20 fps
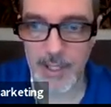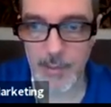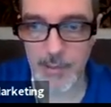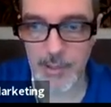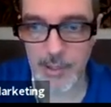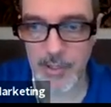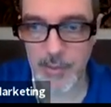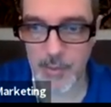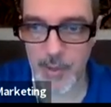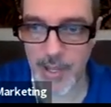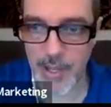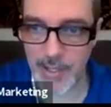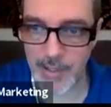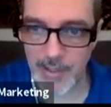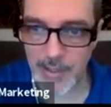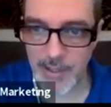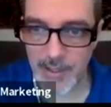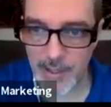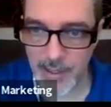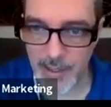Image on the
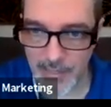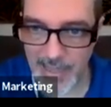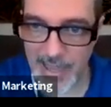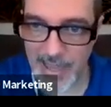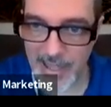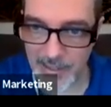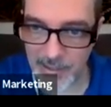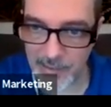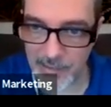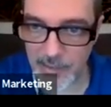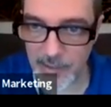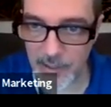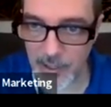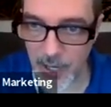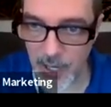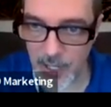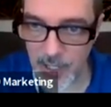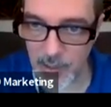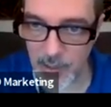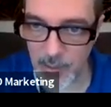right, that is the
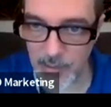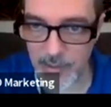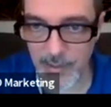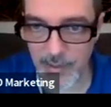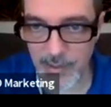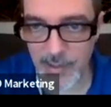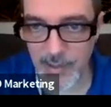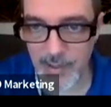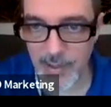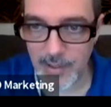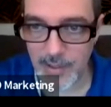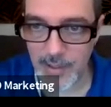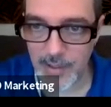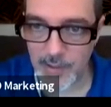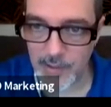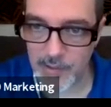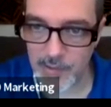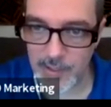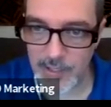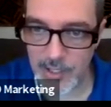callout.
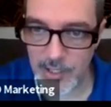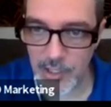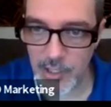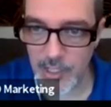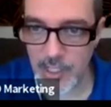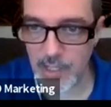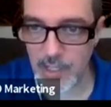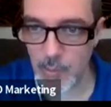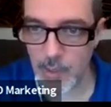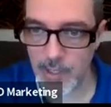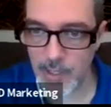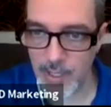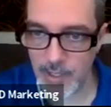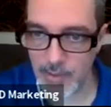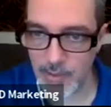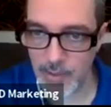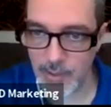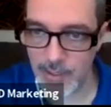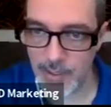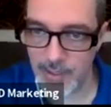See sheet
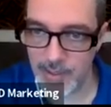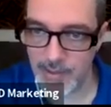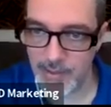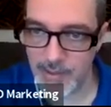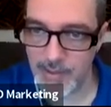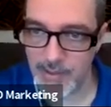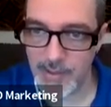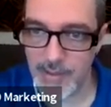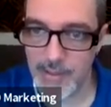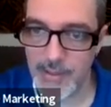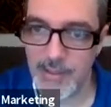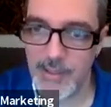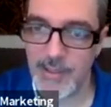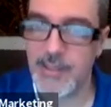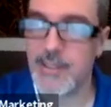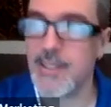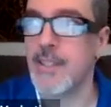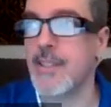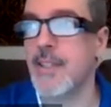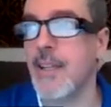100,
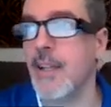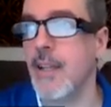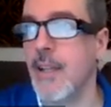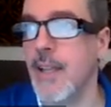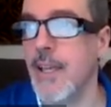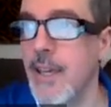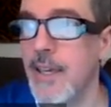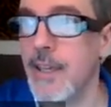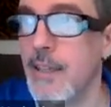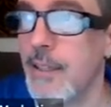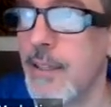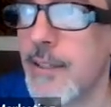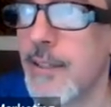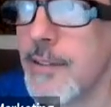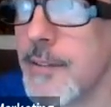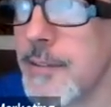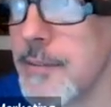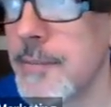detail A.